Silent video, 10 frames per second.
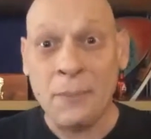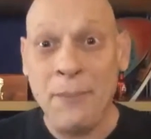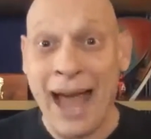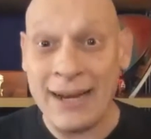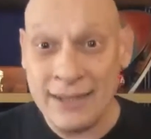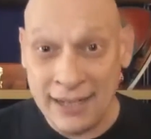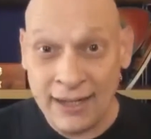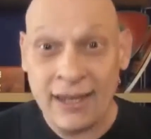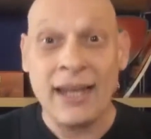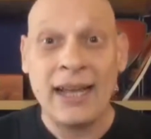
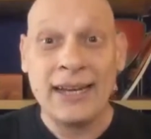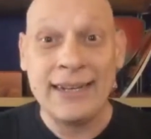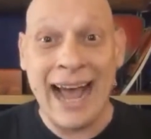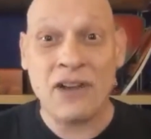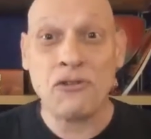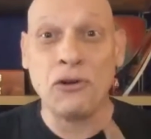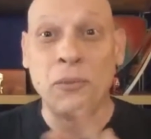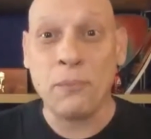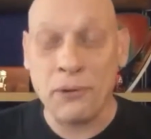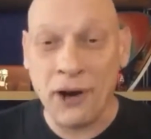patenting
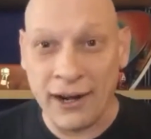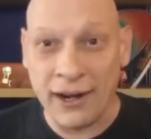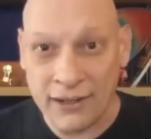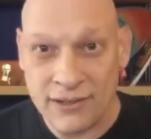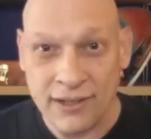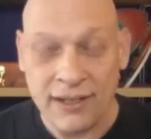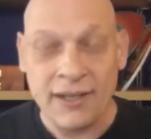natural products